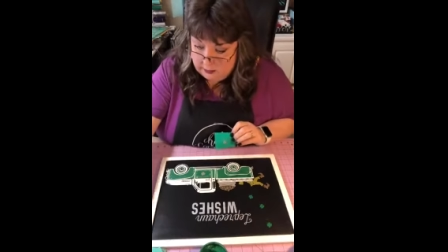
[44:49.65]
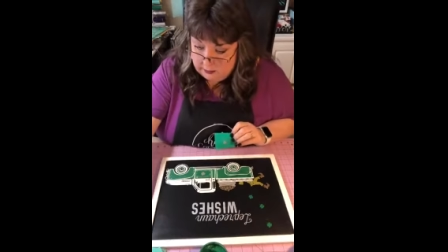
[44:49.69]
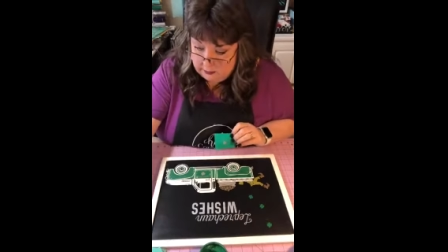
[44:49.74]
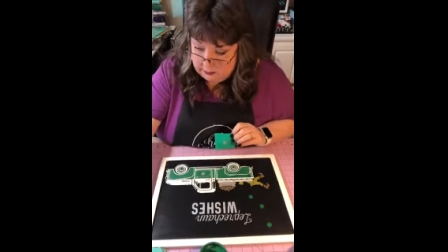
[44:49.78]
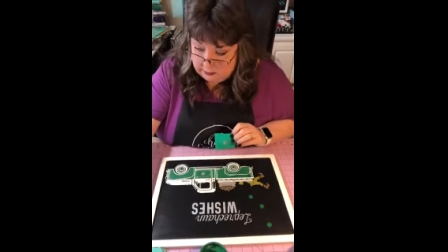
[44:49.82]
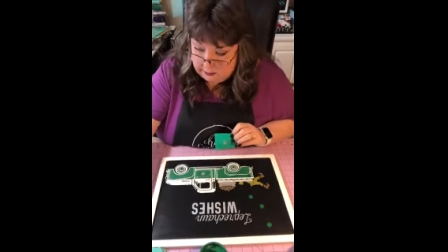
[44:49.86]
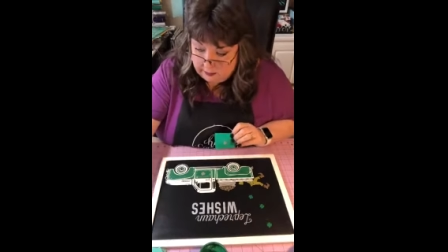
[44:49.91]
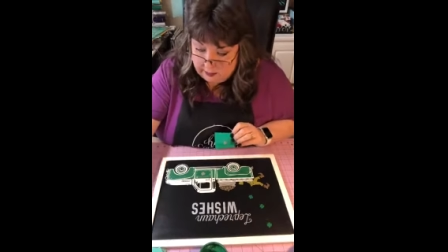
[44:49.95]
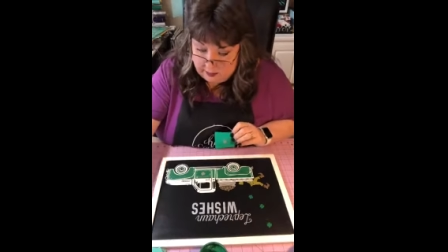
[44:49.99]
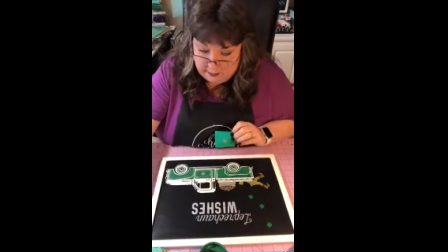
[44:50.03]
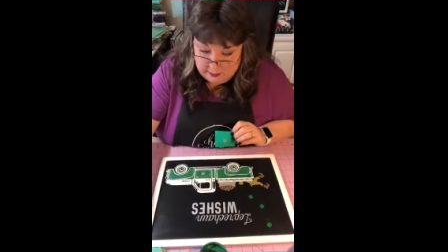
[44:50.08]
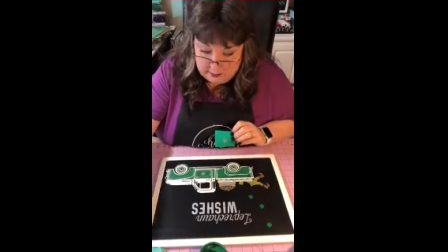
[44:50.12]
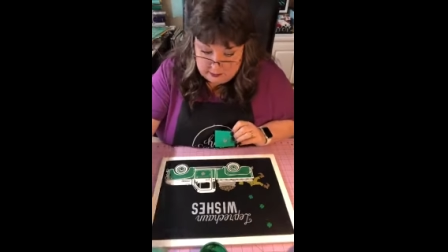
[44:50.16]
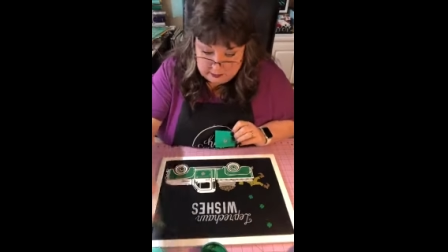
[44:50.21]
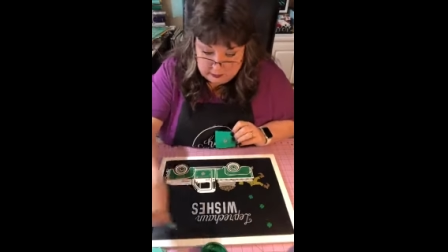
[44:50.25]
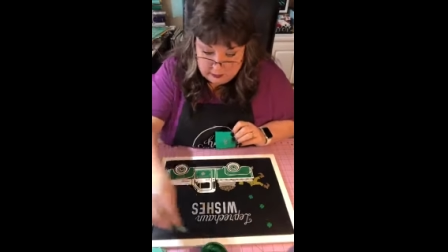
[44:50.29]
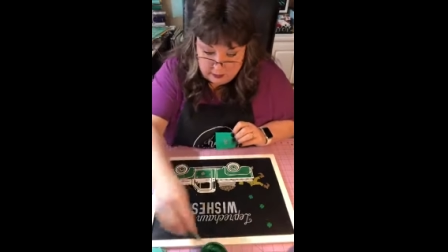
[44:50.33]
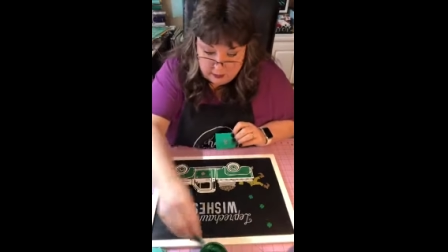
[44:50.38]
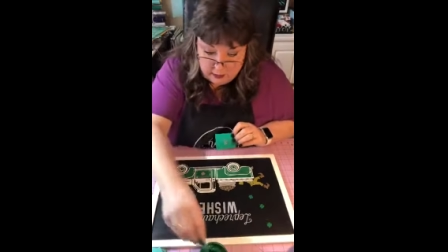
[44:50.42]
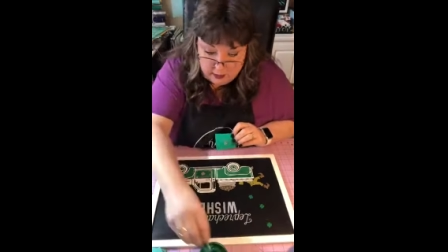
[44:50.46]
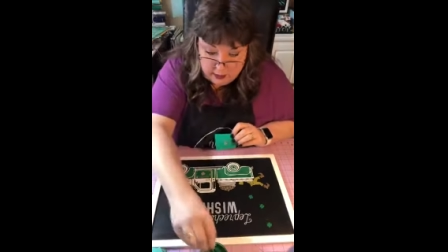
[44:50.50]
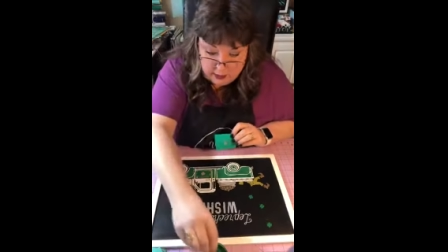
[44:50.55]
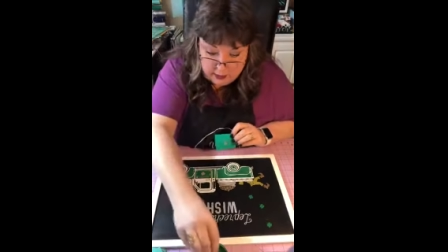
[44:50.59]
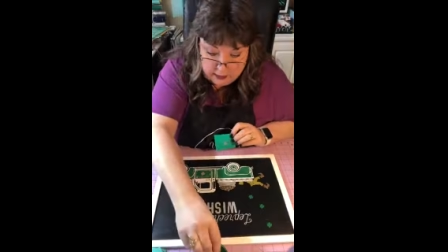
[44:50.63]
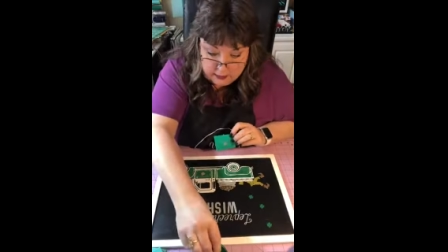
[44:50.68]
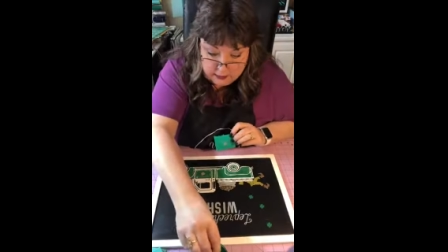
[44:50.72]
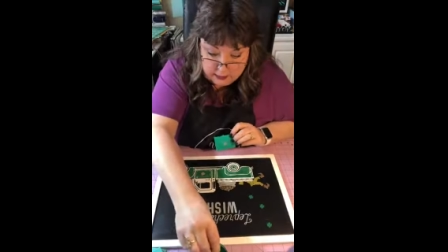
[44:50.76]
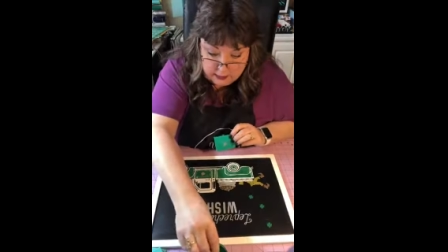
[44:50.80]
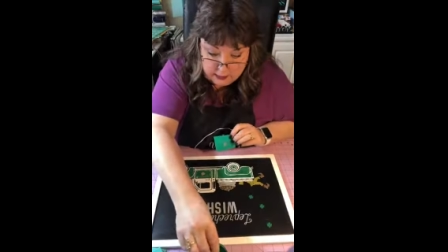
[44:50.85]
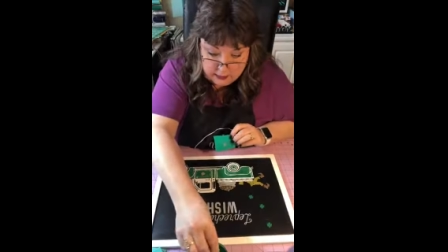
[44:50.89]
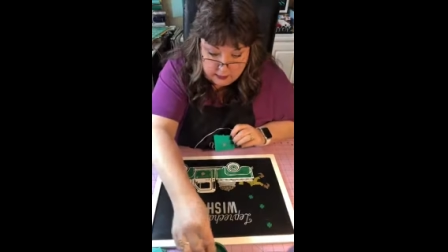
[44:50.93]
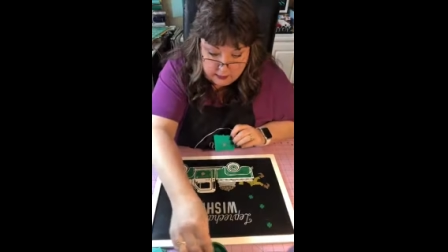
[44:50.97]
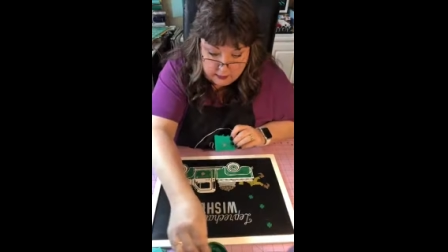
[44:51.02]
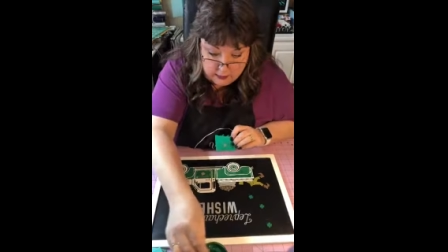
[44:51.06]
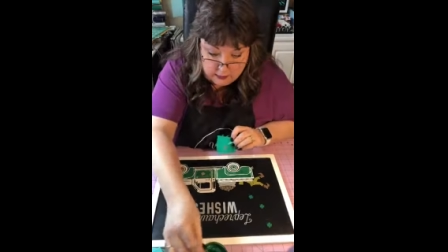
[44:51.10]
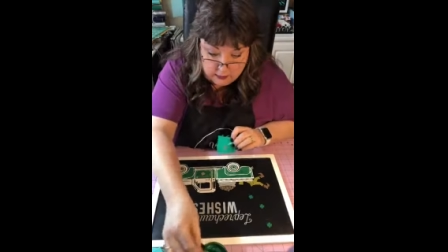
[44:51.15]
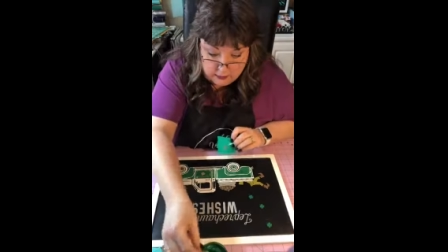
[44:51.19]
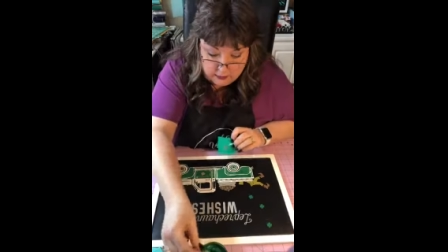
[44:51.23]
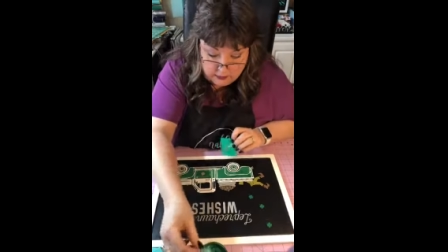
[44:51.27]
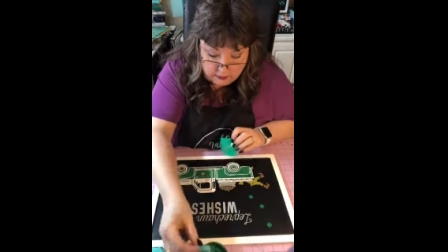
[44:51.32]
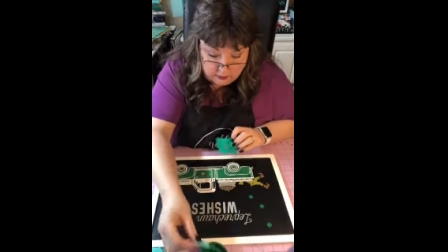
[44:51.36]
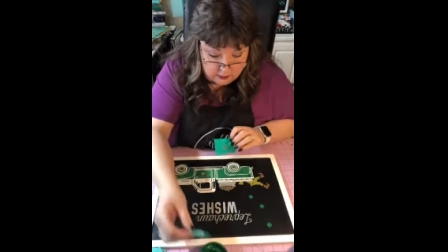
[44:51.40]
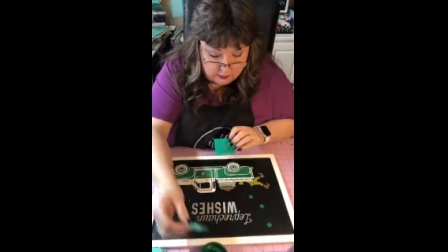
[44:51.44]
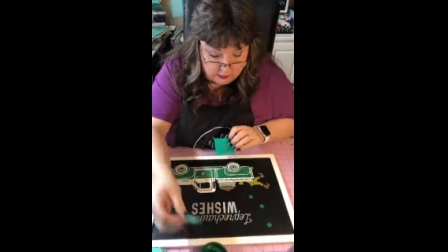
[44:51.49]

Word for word: let me grab my little guy again.